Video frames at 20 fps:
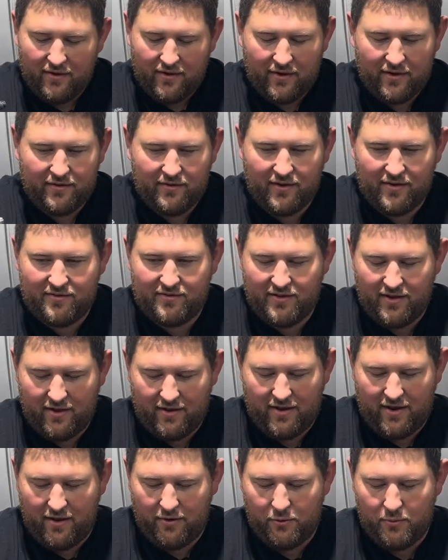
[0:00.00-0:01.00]
And let's
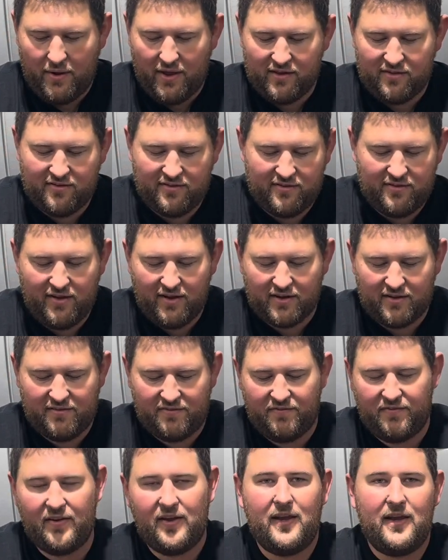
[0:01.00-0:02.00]
say that you had 6
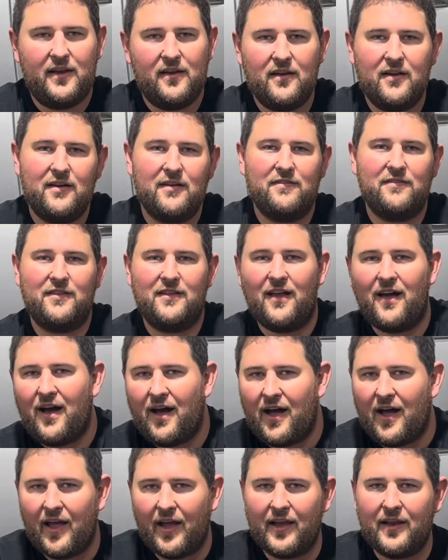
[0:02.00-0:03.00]
feet of
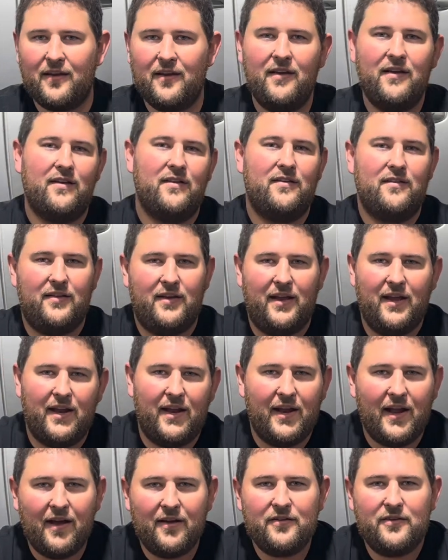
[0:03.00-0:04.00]
line
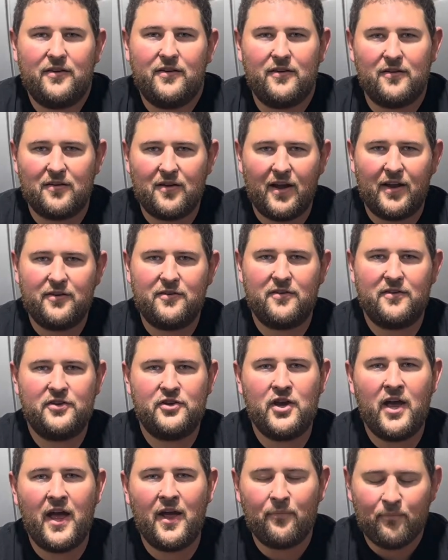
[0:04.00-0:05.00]
getting out to your nitrous
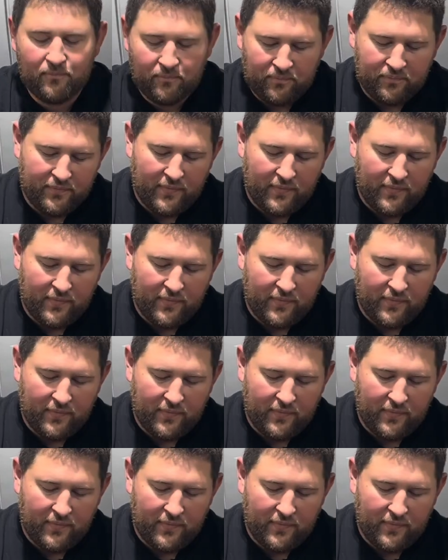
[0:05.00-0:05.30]
jet.